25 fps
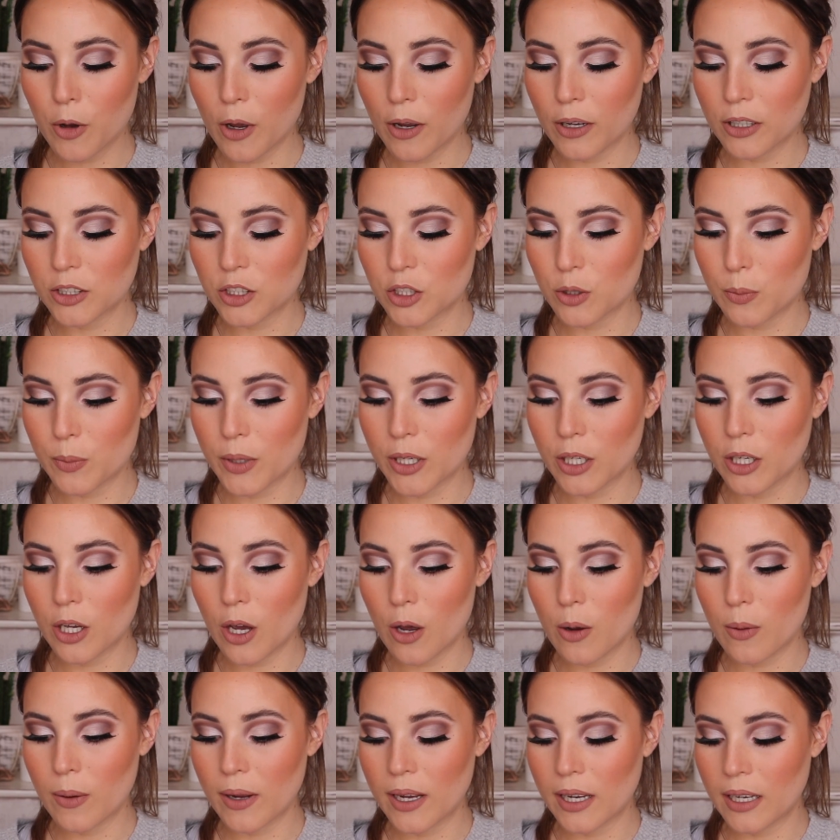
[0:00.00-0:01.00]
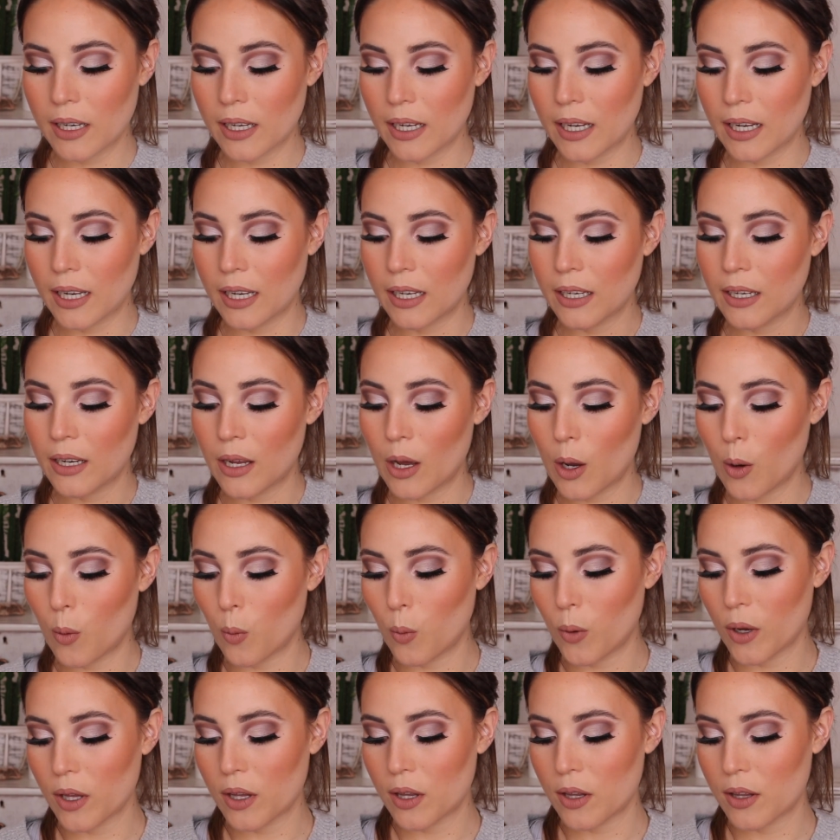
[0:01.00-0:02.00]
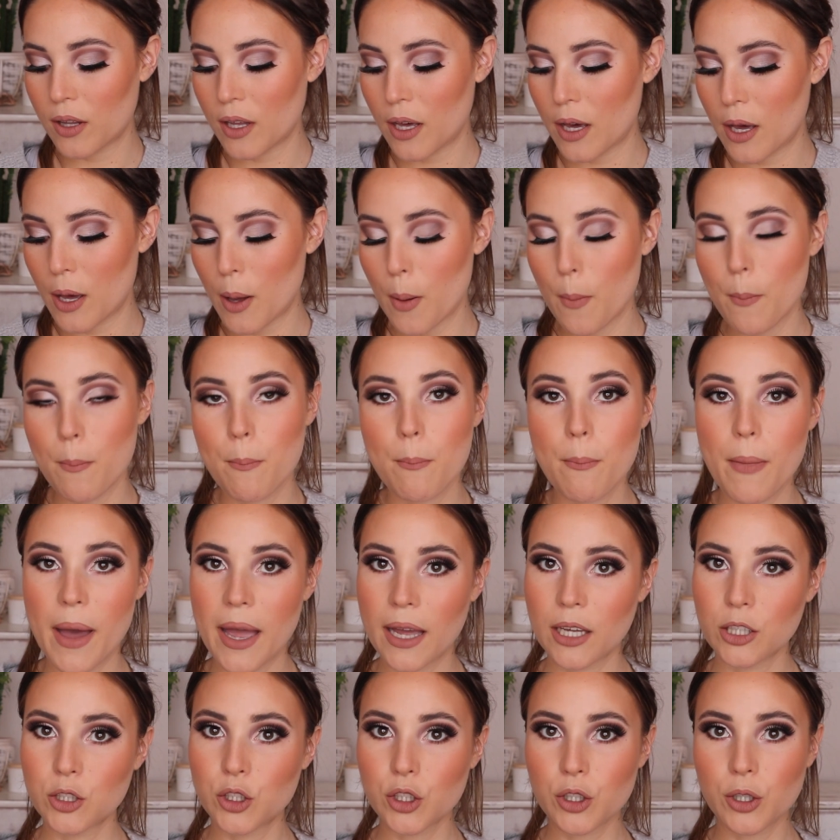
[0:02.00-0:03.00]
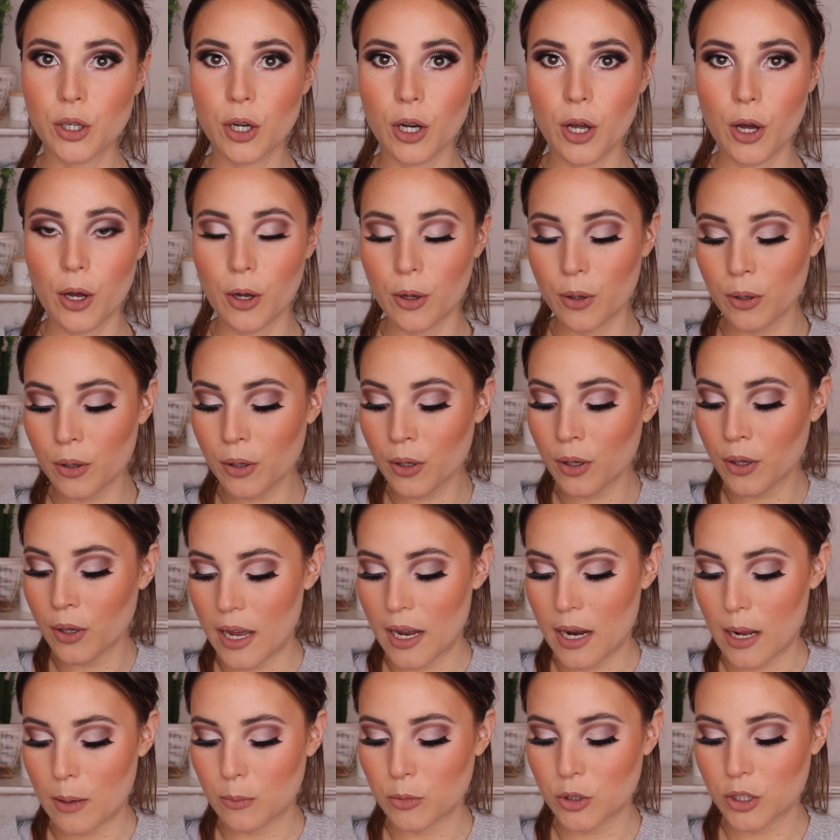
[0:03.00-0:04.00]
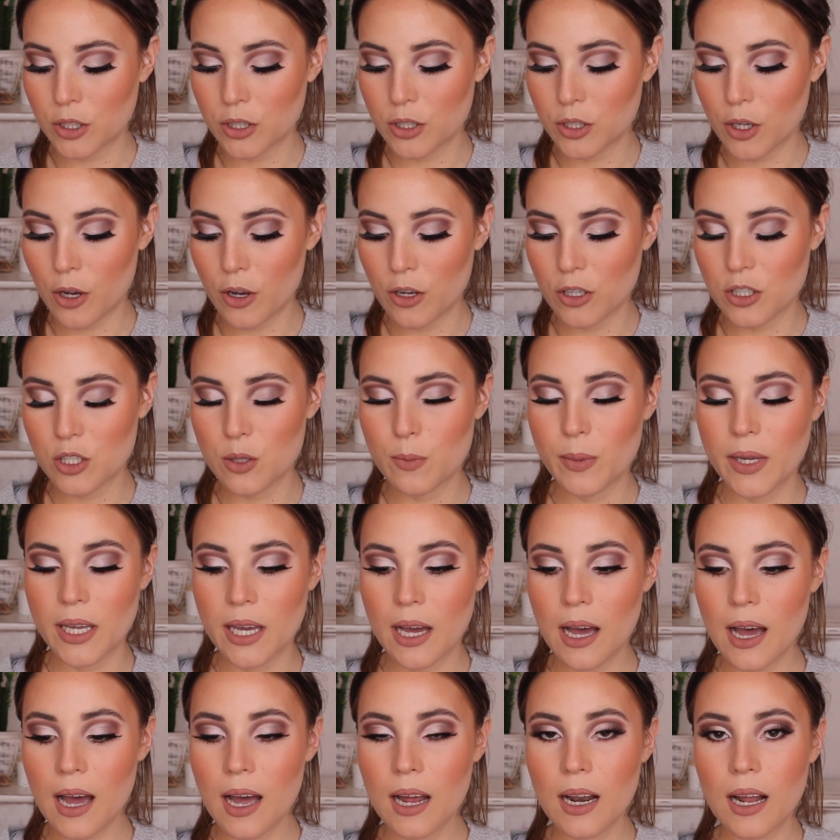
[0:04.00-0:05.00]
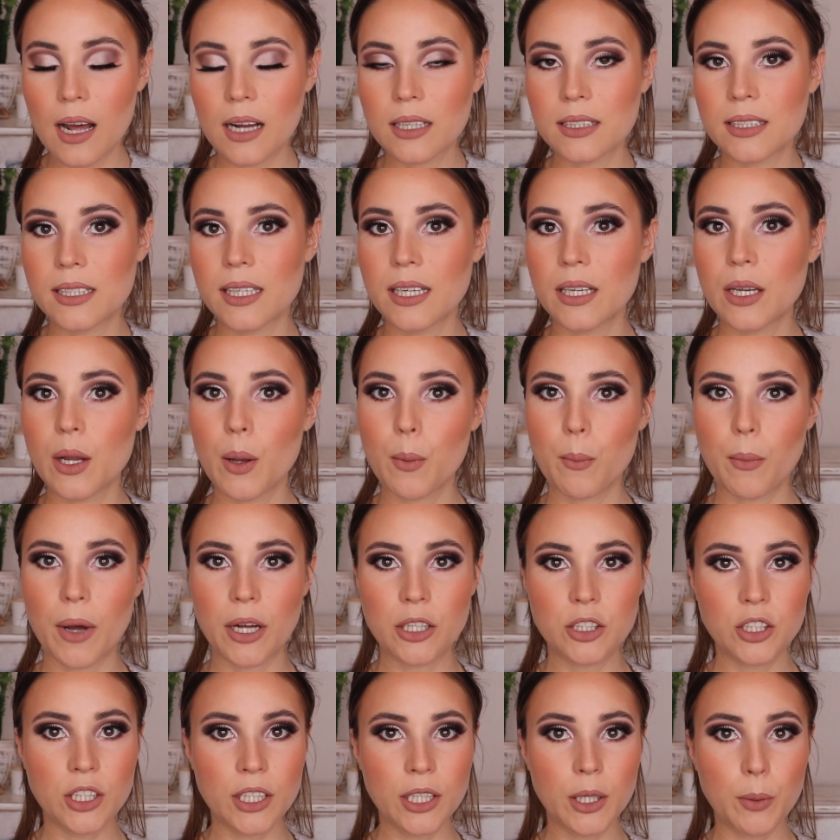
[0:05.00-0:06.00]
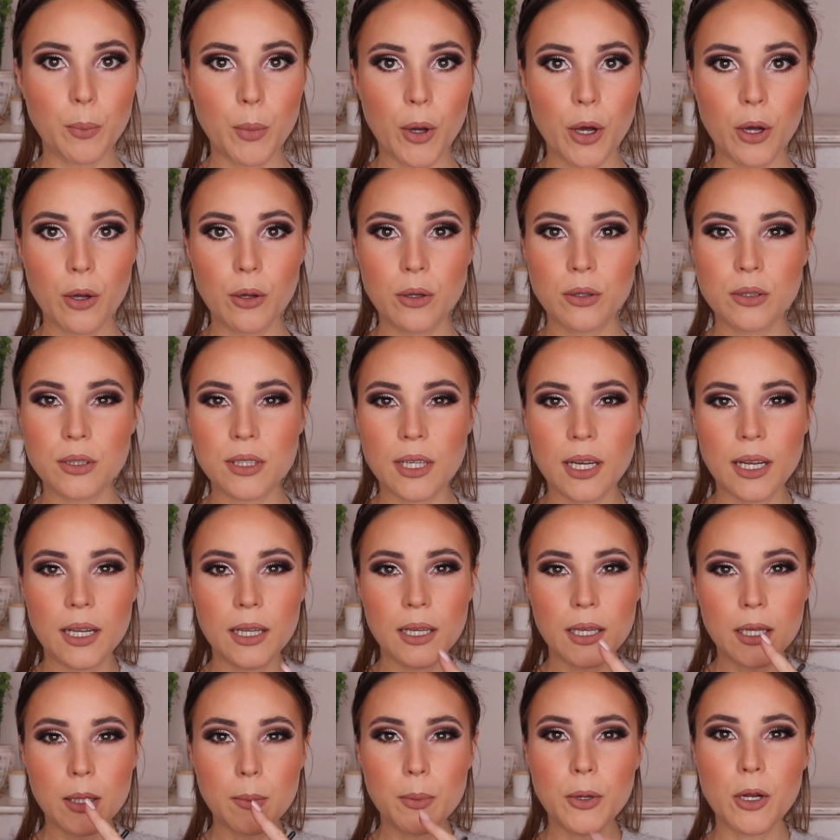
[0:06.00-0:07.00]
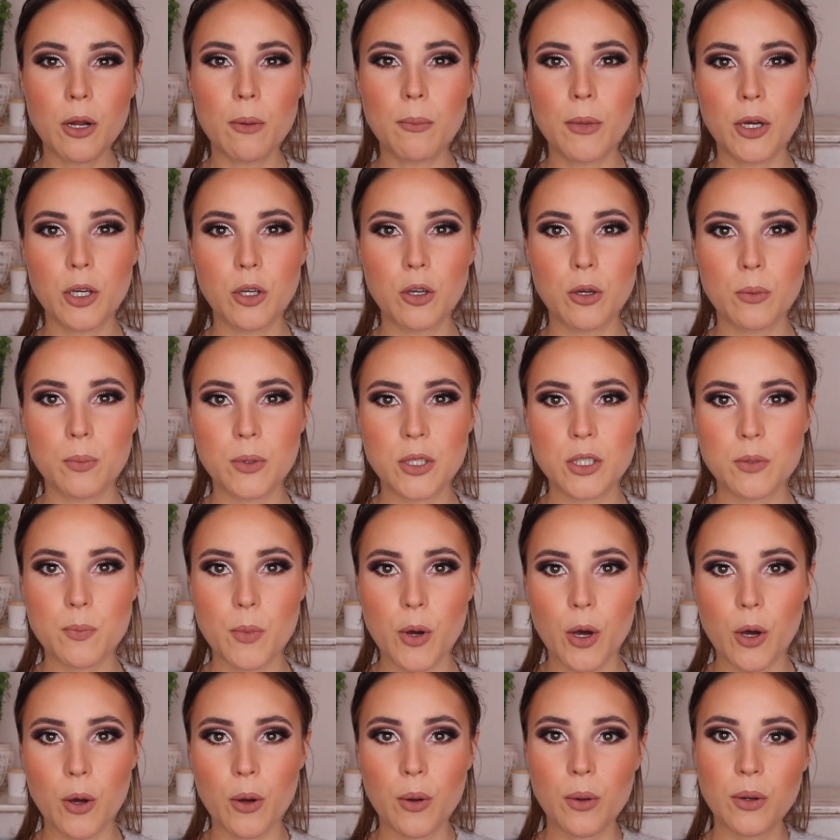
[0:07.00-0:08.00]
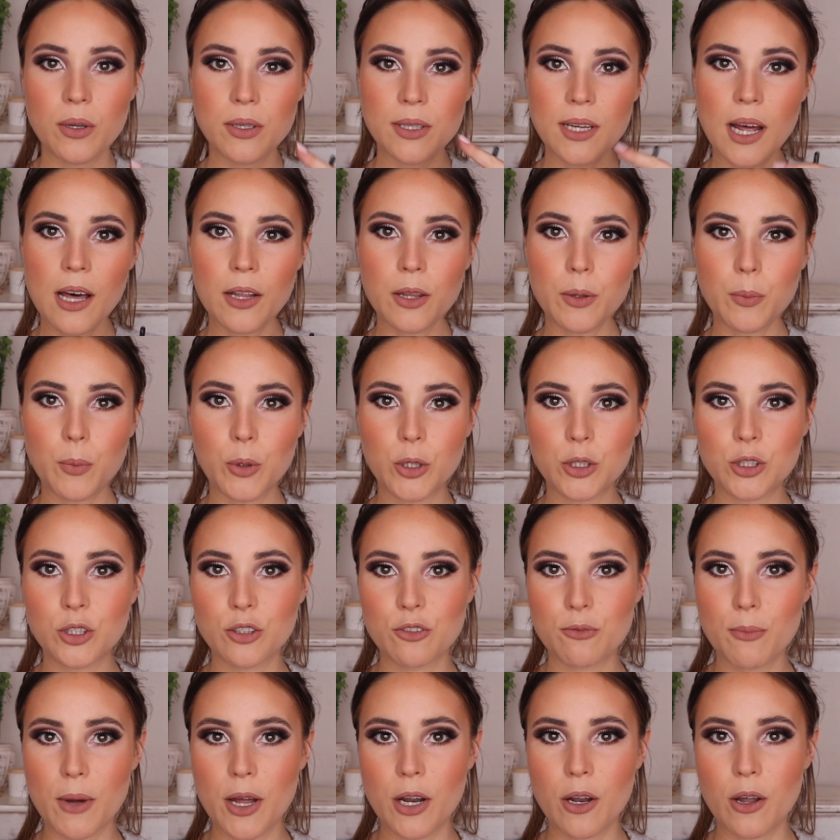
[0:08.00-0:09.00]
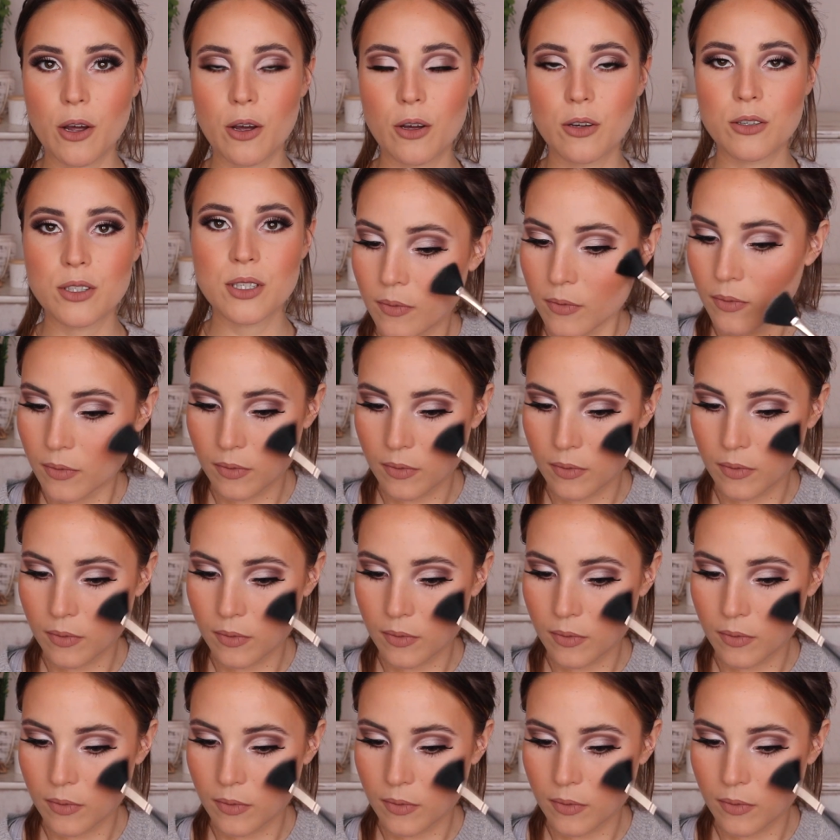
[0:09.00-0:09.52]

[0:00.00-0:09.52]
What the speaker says: going to be going in with the Major Glow, and I'm just going to be highlighting my cheekbones, a little bit on my Cupid's bow, down the bridge of my nose.